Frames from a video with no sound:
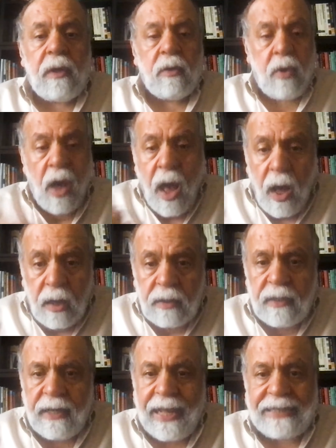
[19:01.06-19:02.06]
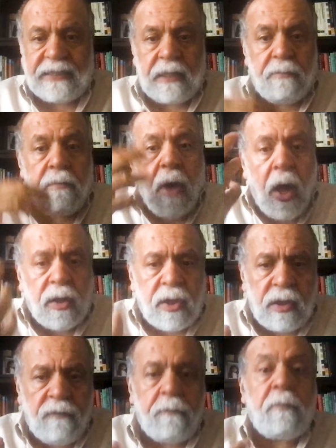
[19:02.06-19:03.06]
gone as a
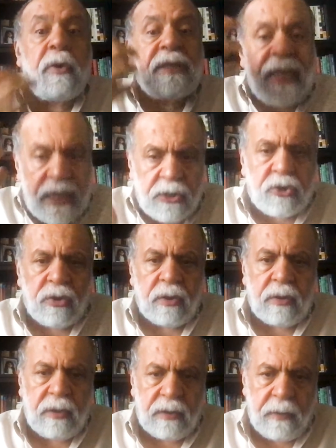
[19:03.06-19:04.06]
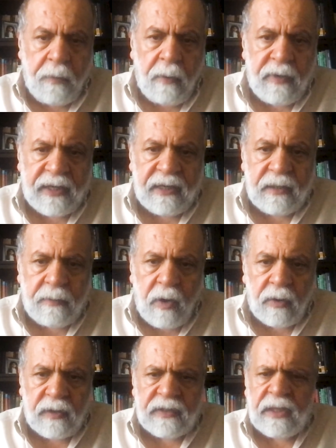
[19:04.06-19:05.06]
model of potential Republican
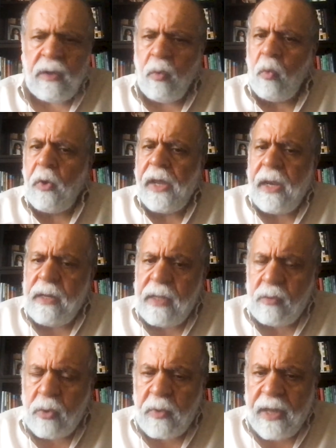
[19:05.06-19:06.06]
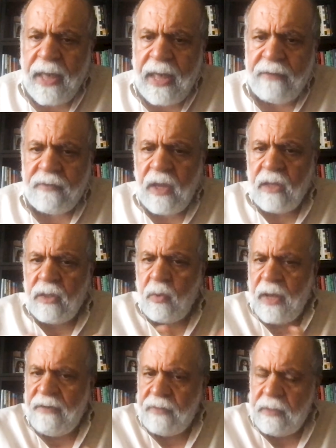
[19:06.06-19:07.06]
democracy, where do we have? Do
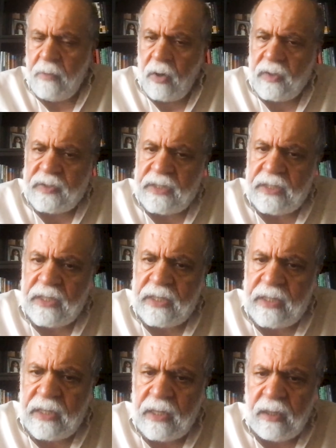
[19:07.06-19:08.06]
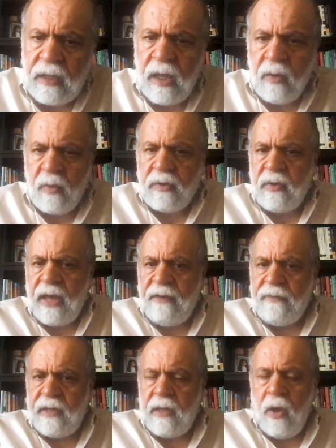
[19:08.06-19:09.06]
we have a democracy in India where you
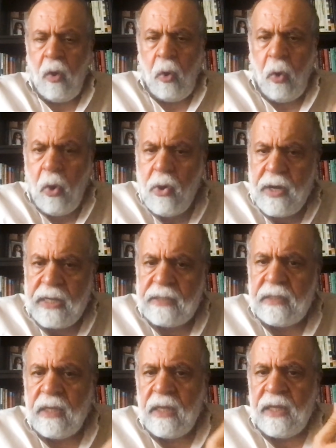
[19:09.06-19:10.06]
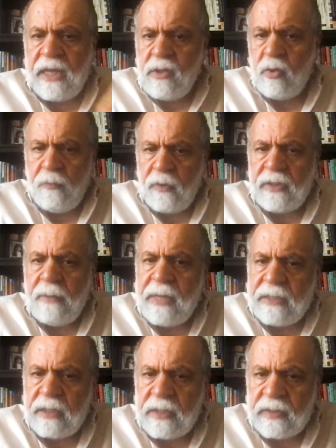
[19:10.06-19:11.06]
have a horrid Hindu
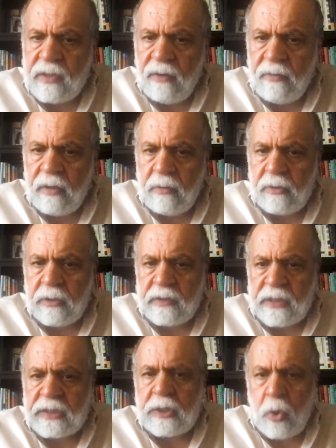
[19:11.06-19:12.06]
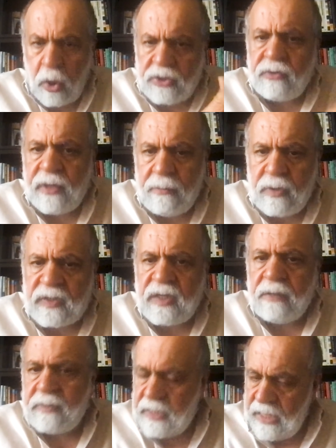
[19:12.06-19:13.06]
fundamentalist just slaughtering
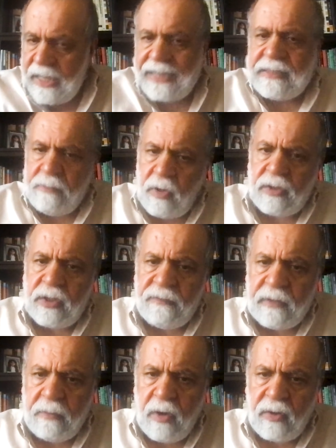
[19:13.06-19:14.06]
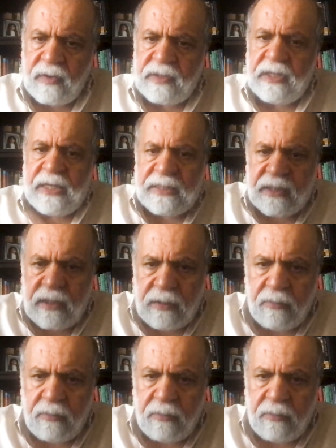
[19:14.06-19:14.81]
Muslims as a model of democracy? Is it in